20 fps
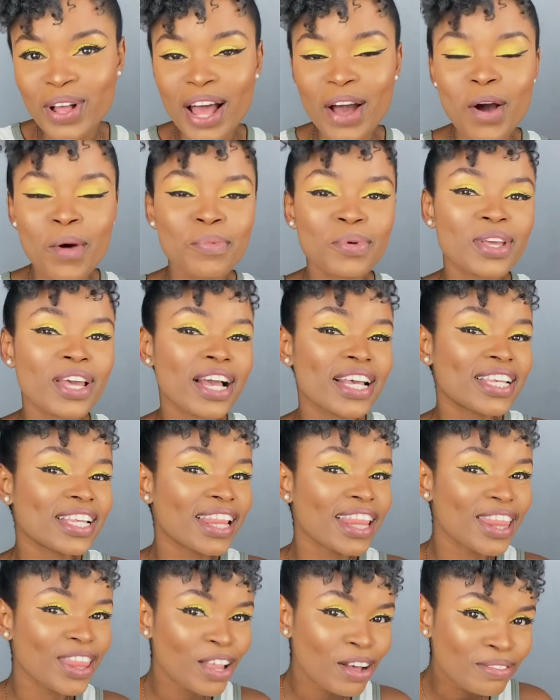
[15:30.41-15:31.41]
I hope you guys
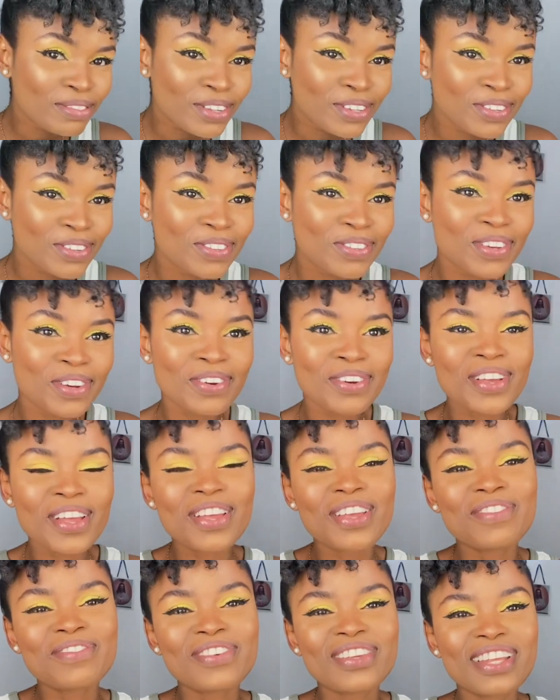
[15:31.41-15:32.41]
loved this
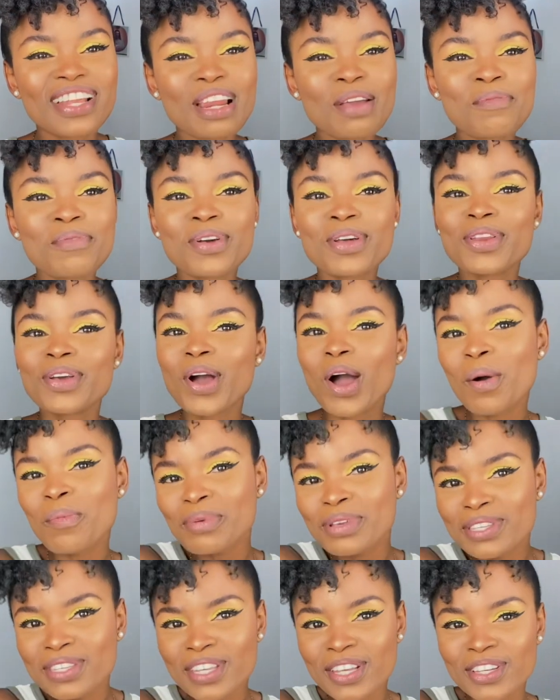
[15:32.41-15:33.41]
tutorial. If you did, let me know in the
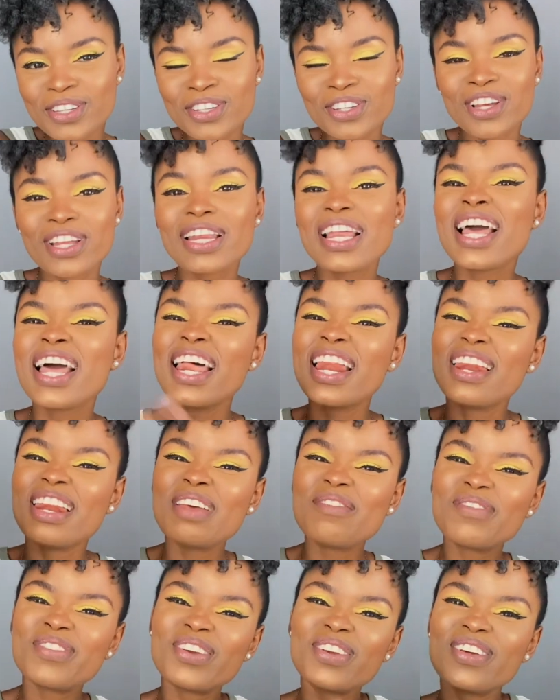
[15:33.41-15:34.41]
comment section.
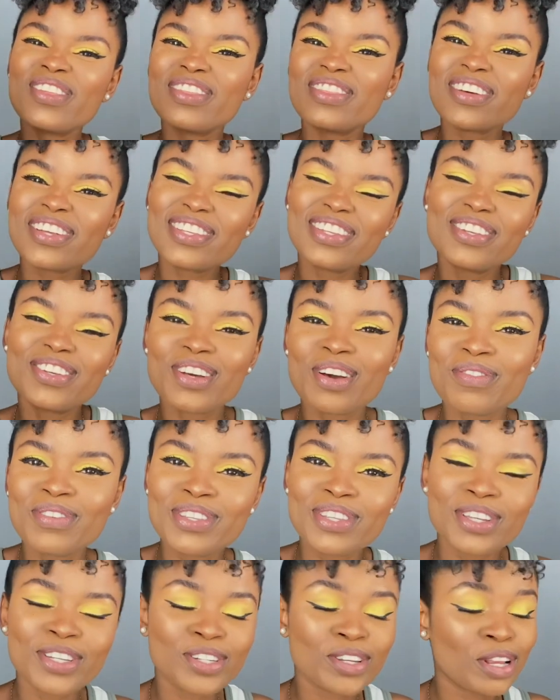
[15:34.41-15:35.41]
Let me know your thoughts in the
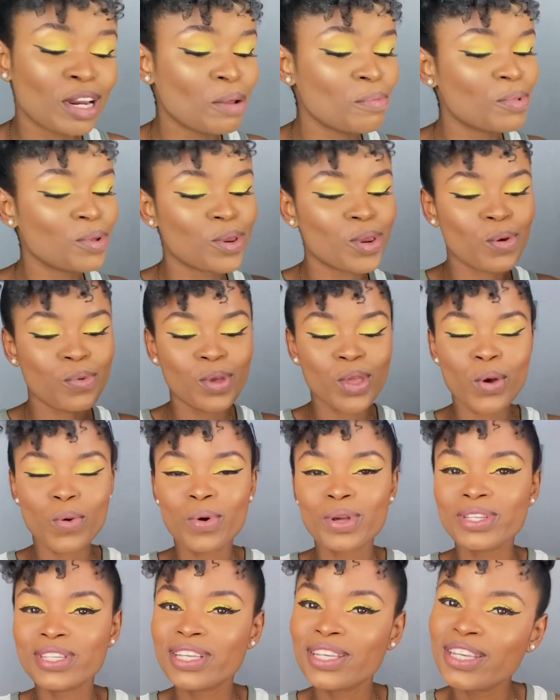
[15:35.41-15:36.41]
comment section. Let me know where you're
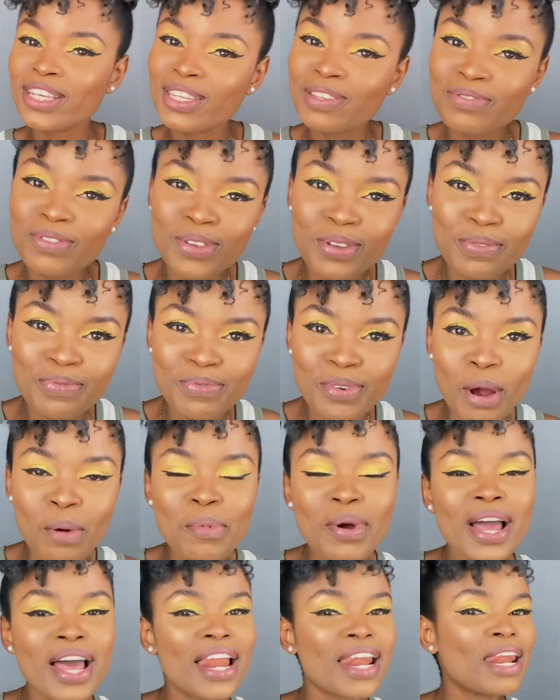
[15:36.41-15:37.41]
watching this video
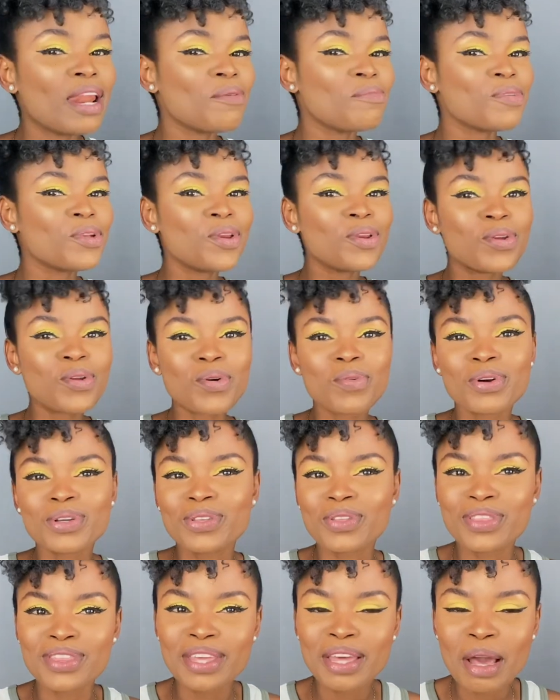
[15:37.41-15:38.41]
from. Let me know
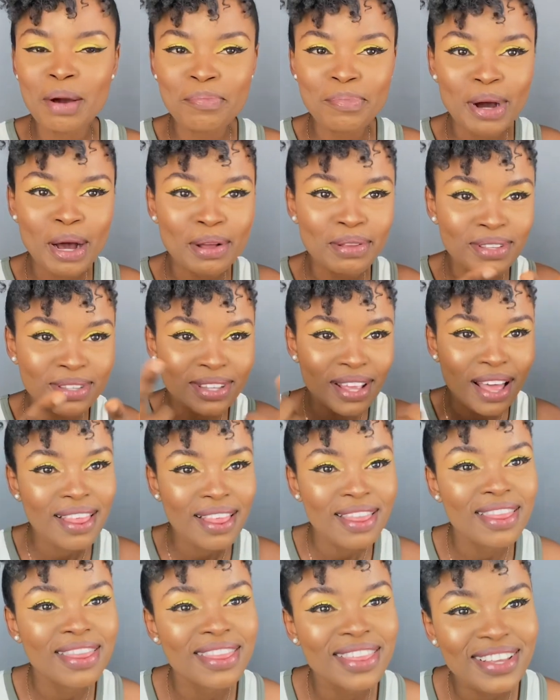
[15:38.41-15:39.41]
what you think about
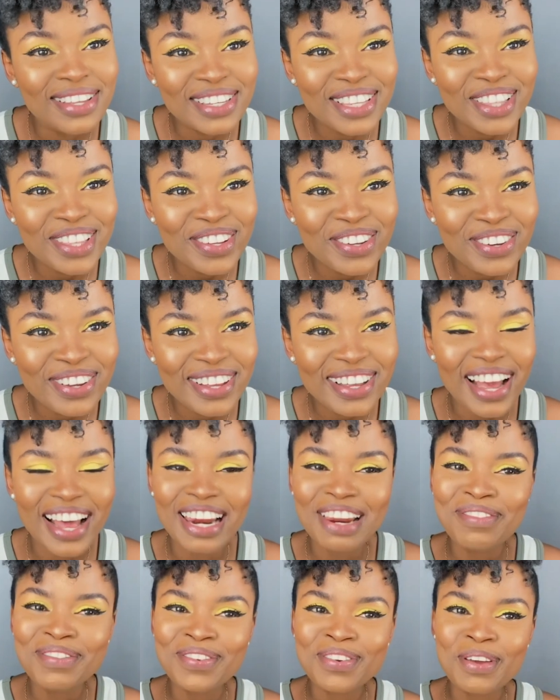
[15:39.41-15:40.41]
this look,
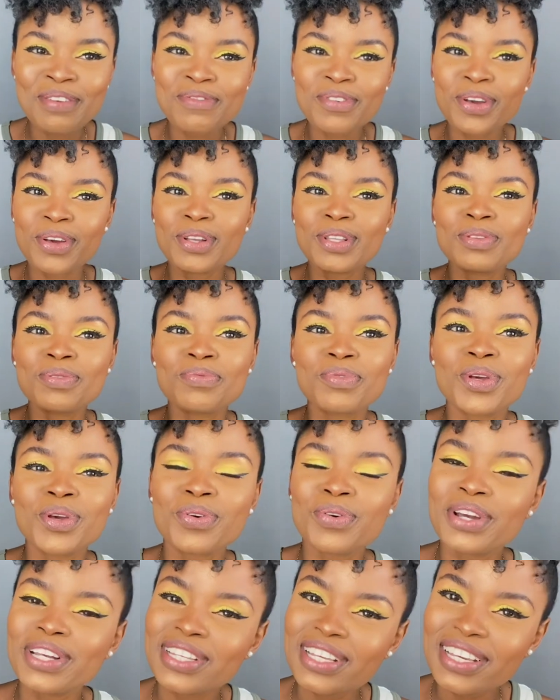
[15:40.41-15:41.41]
and let me know if you're going to be
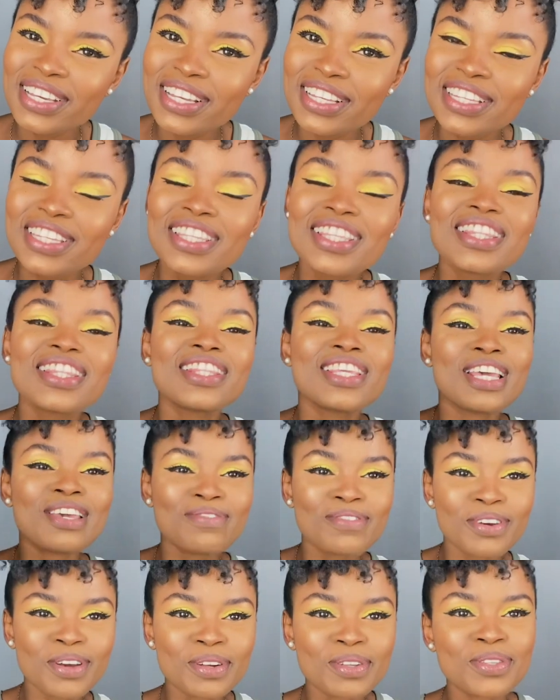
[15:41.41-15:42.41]
creating this.
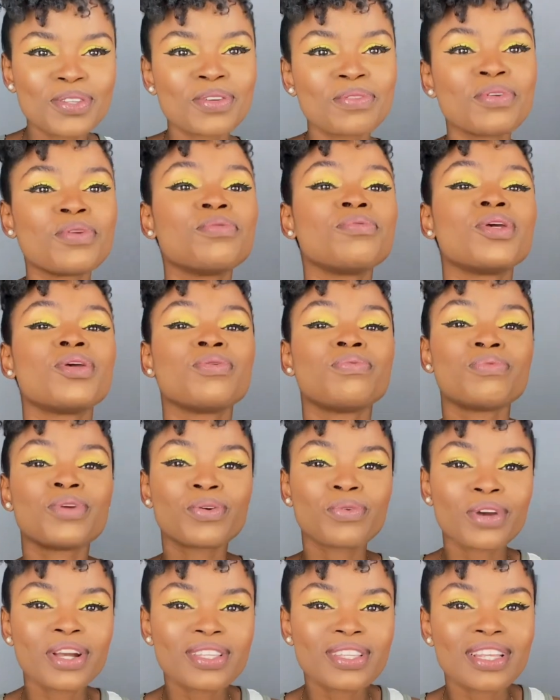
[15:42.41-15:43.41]
If you're going to be
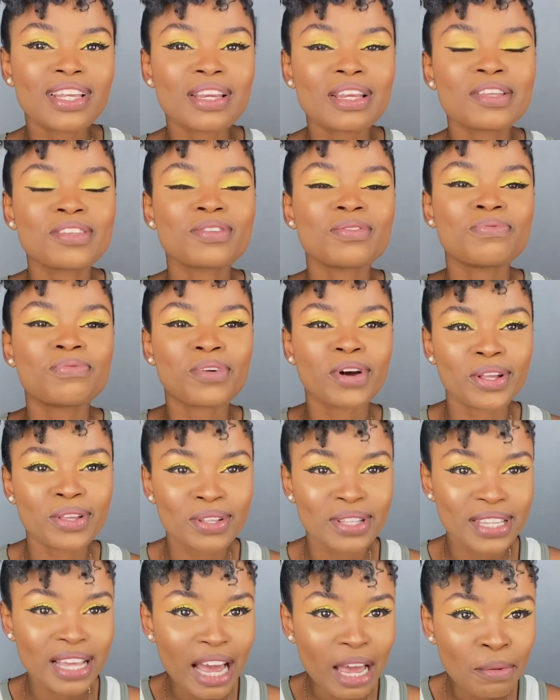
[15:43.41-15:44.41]
creating this, don't forget
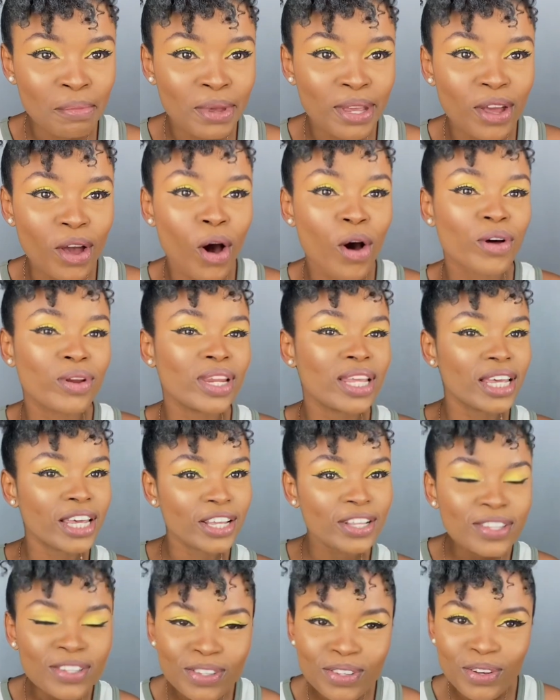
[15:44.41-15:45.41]
to tag me on
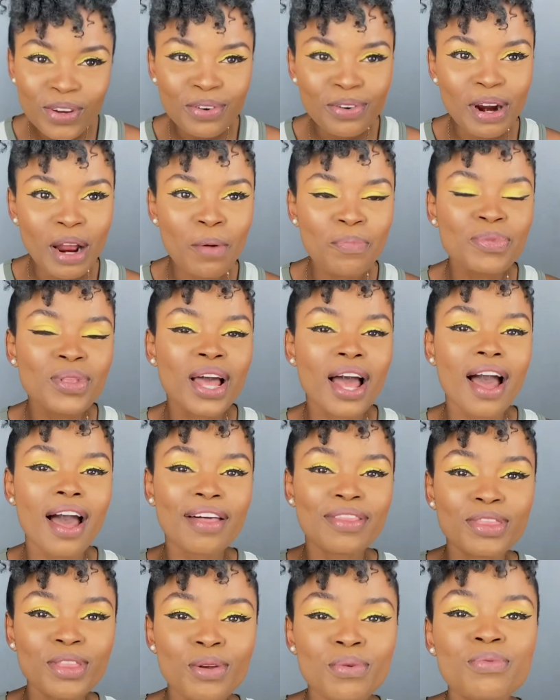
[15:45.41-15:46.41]
Instagram
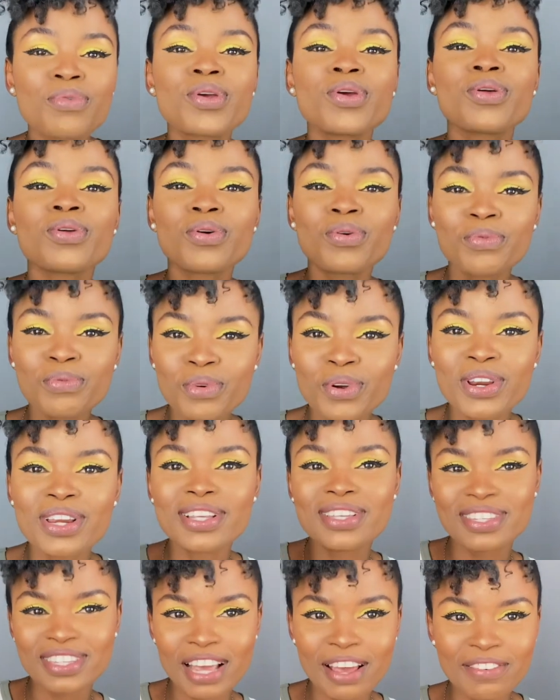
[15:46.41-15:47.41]
at
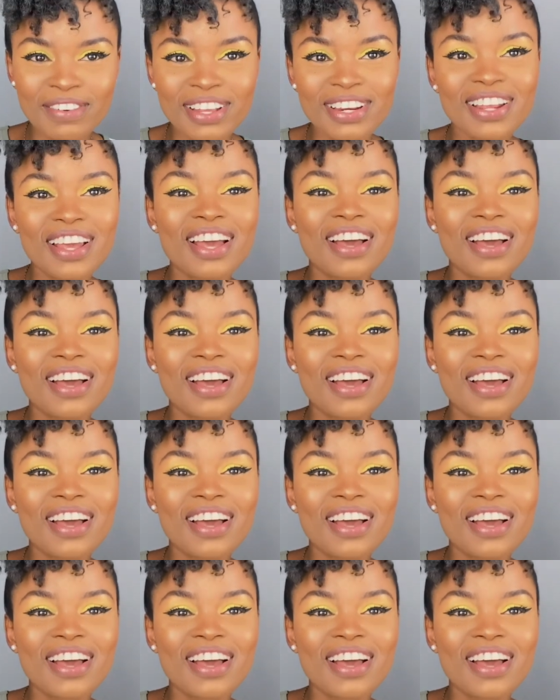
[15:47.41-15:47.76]
TheRealRoni7.